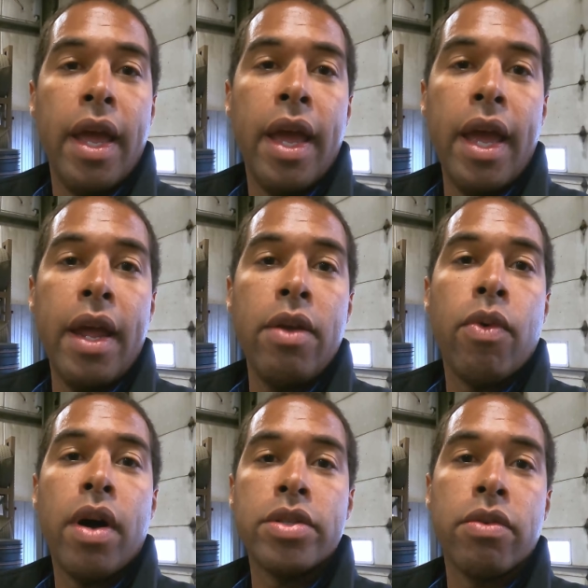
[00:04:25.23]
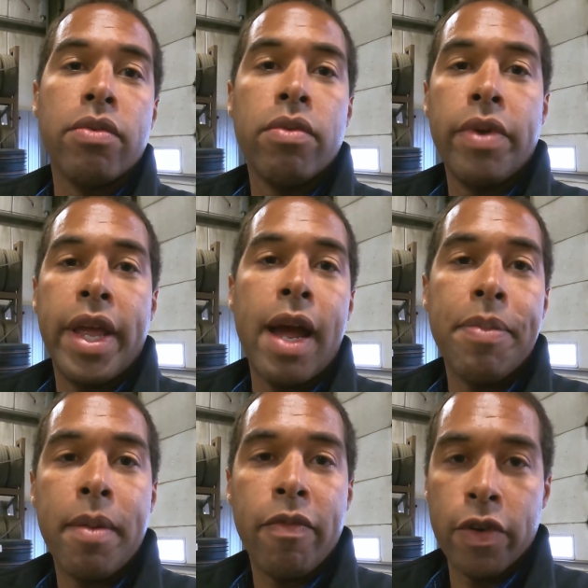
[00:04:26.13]
And we'll also recap
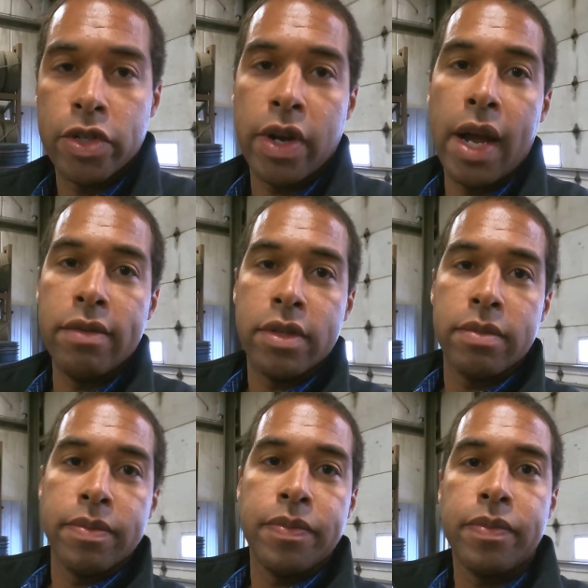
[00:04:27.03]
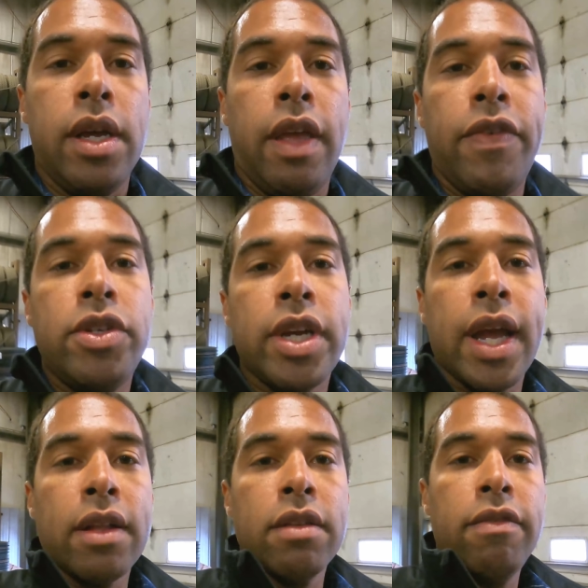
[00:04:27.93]
them for drives. If you check
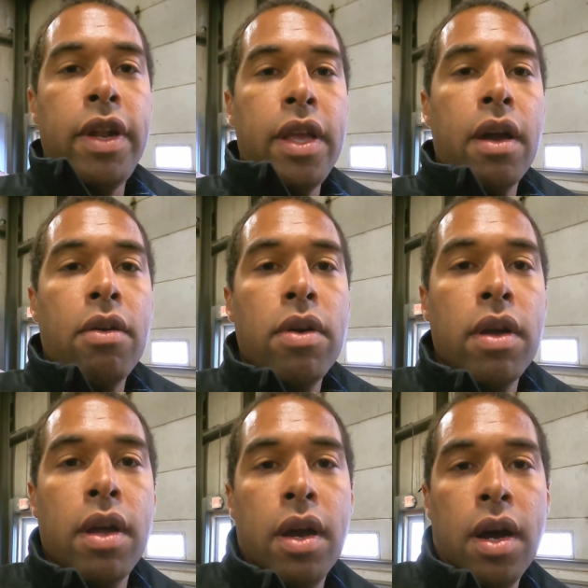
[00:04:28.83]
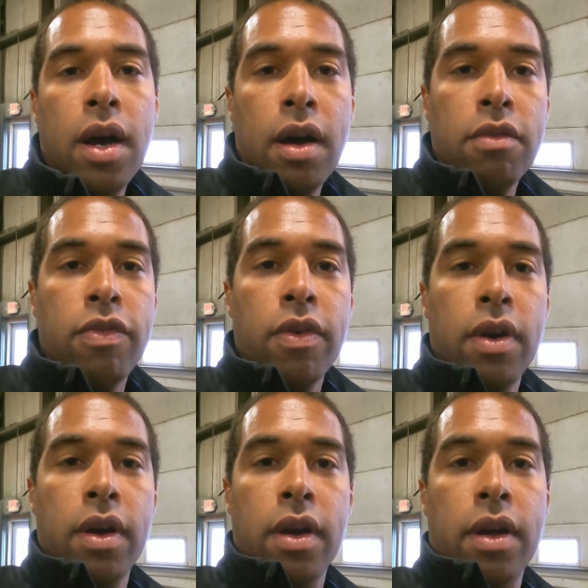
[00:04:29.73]
out the video of
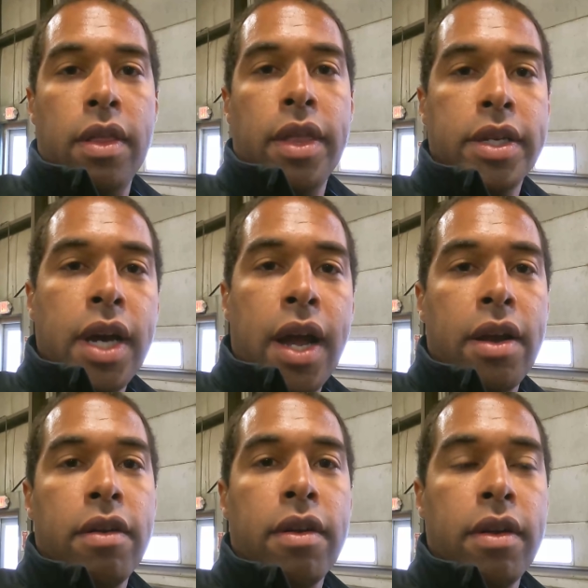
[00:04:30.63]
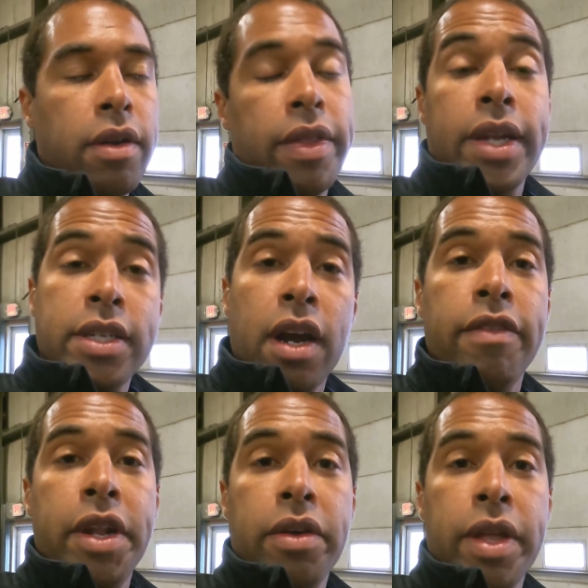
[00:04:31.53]
the tire, or that tire
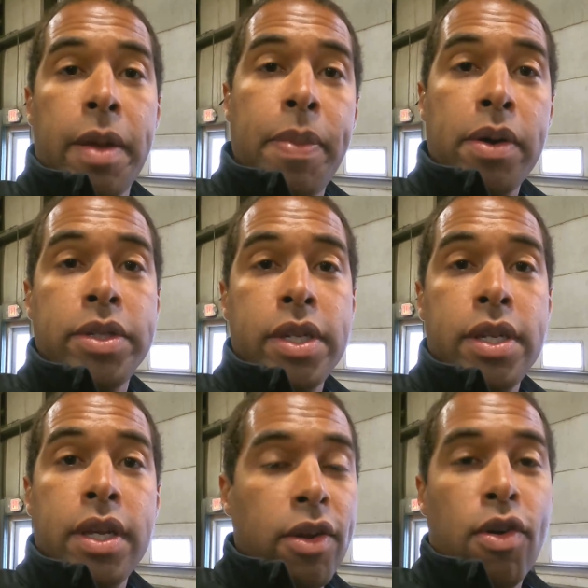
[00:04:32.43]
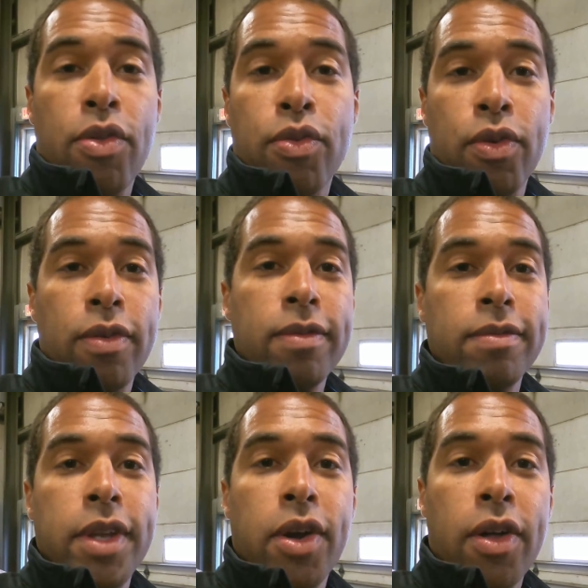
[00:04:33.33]
video that I posted, that'll go through,
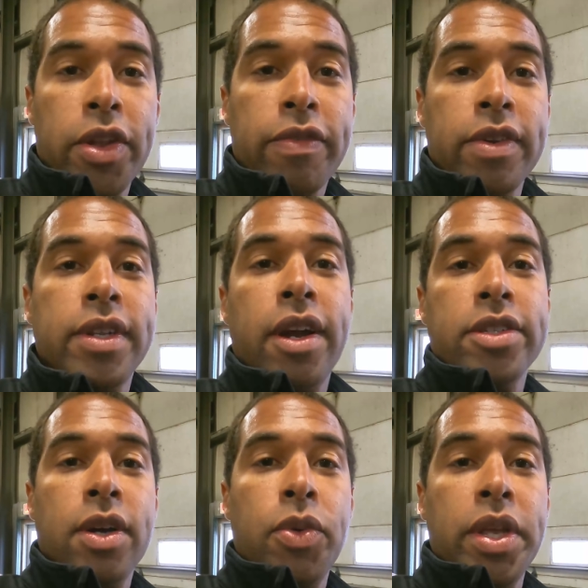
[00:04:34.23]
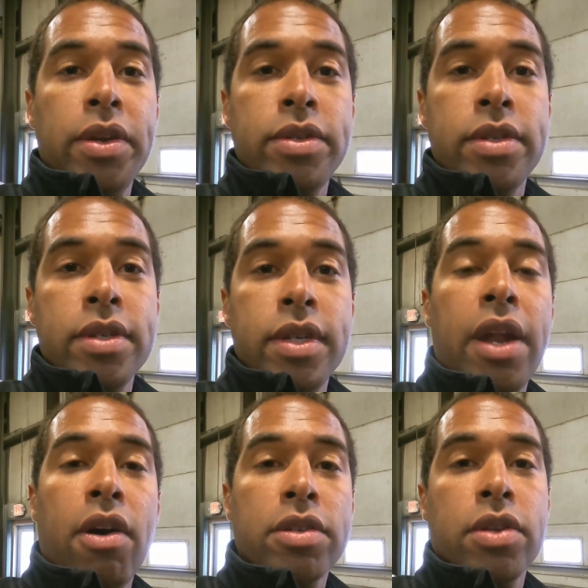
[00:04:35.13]
you know, all the different tires that we use
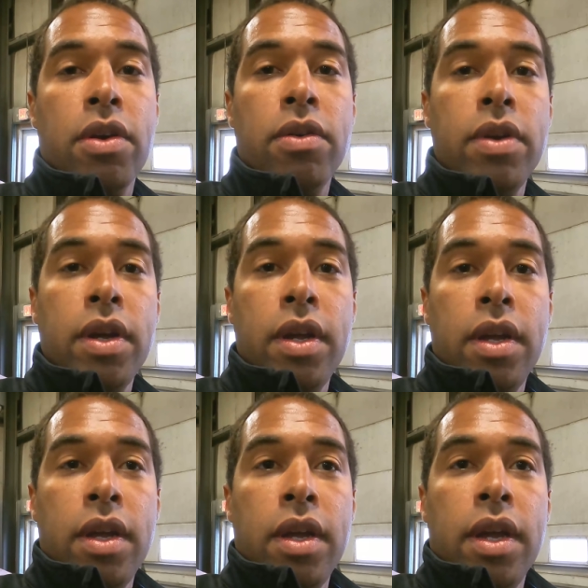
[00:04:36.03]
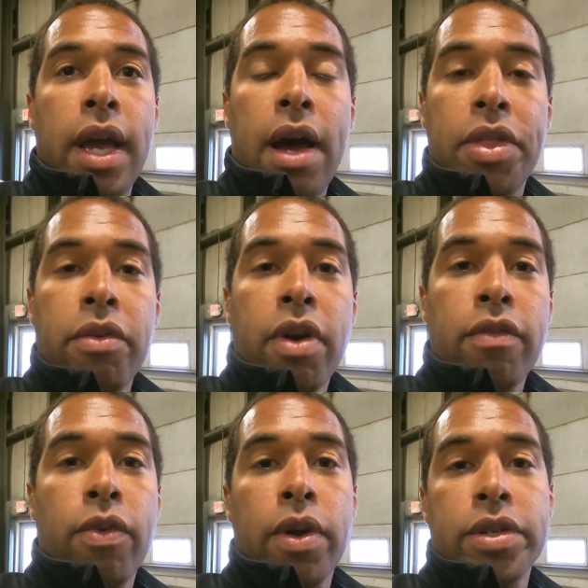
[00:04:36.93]
and also how they run
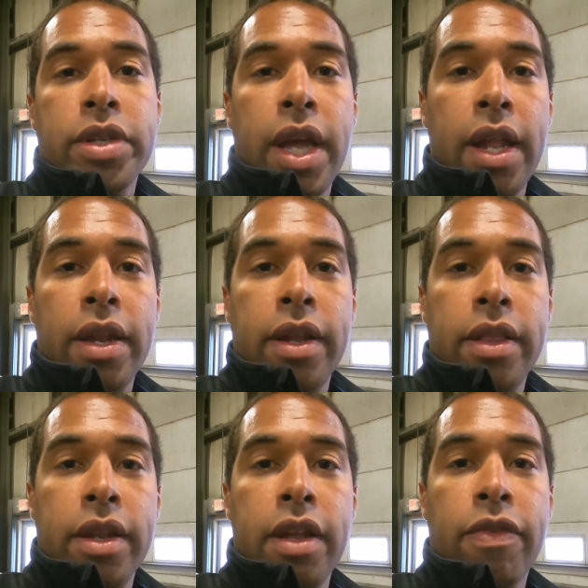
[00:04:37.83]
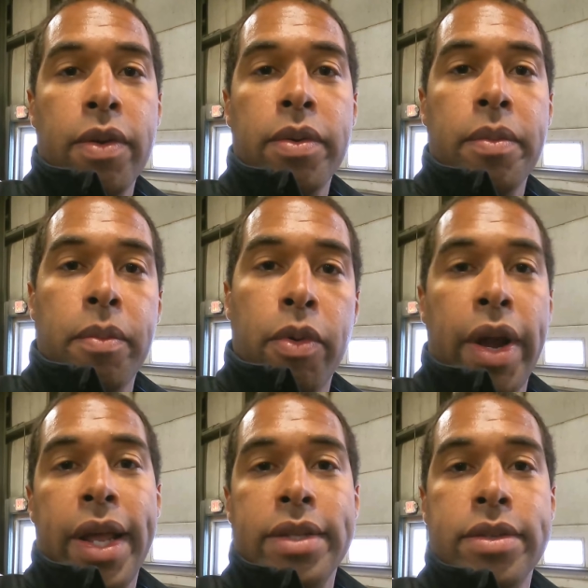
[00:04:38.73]
for us and the different
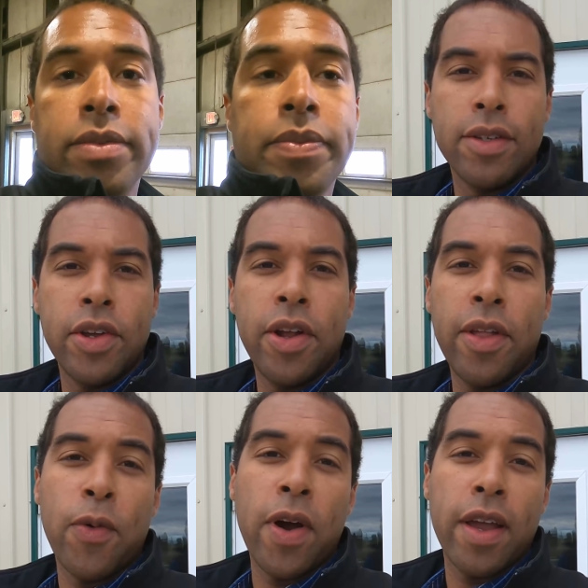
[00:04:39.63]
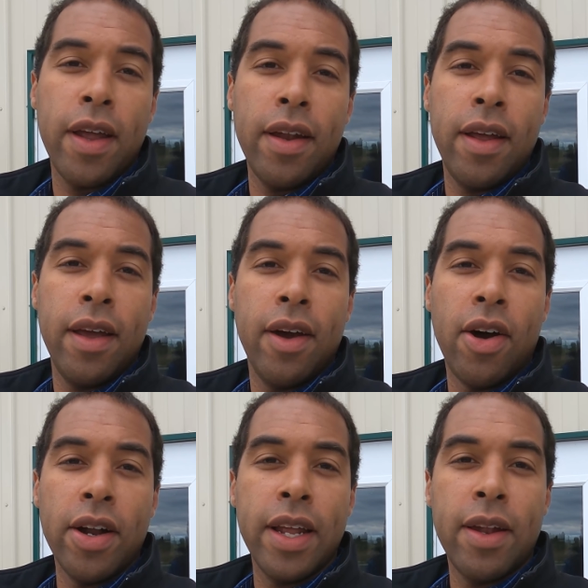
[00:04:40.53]
brands. So you know they're working
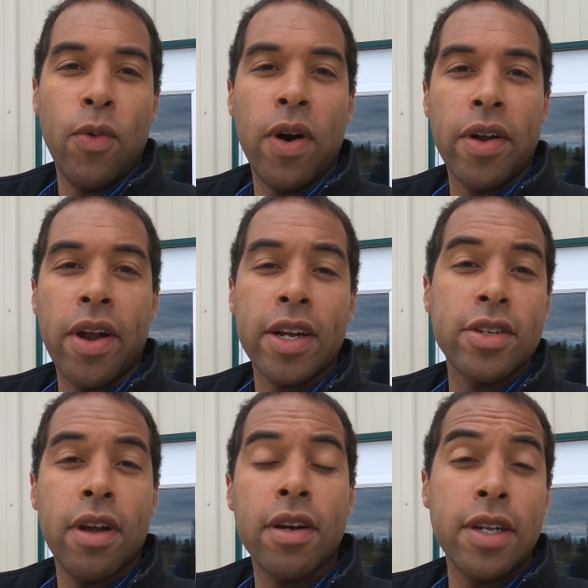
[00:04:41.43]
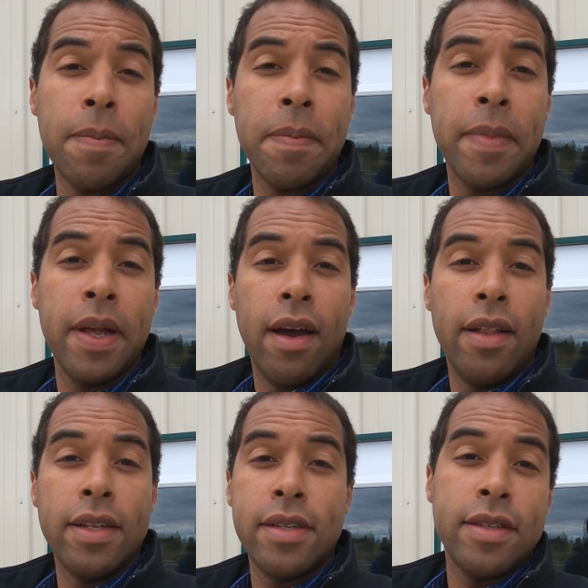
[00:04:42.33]
on getting water and electric hooked up.
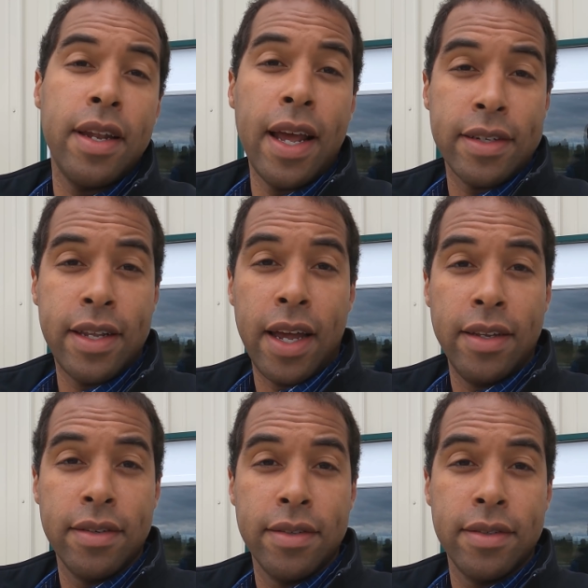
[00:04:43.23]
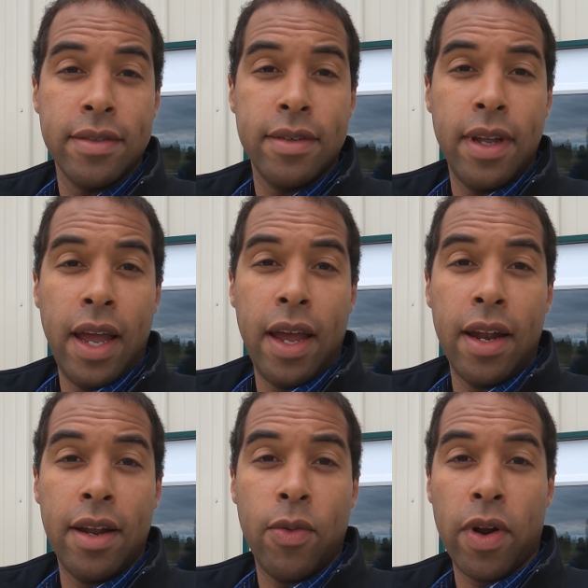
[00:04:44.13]
This is the next day
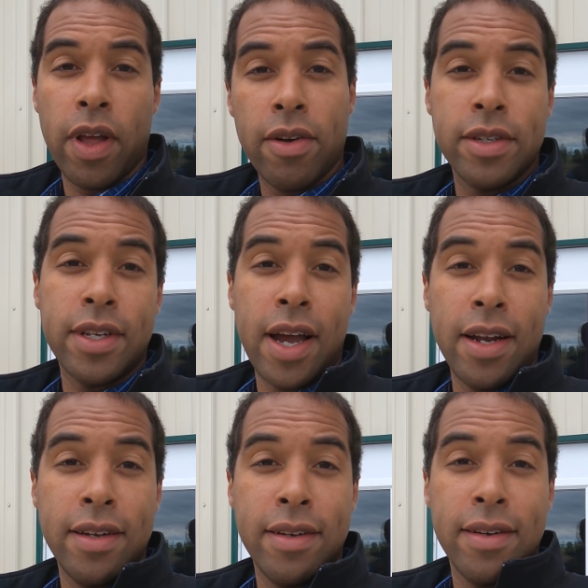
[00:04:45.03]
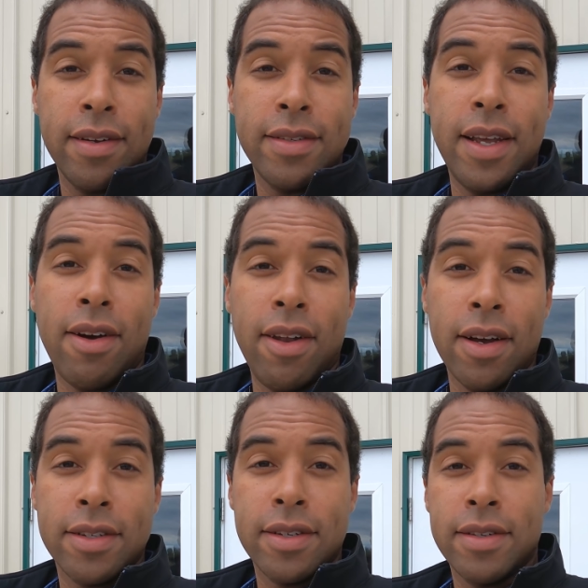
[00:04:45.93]
and we're gonna go inside, see how it
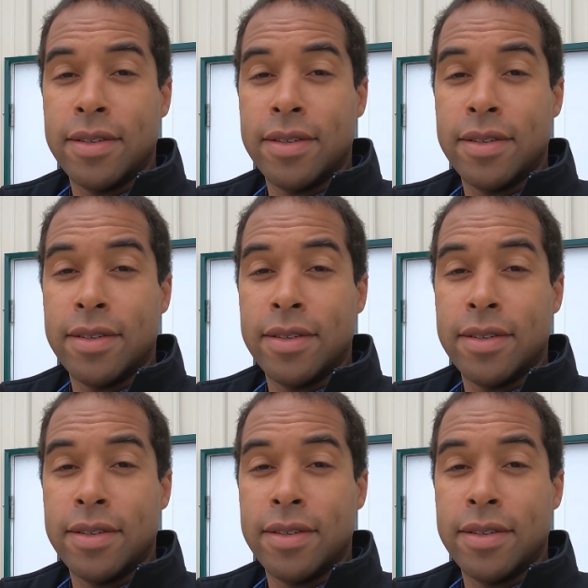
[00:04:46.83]
looks.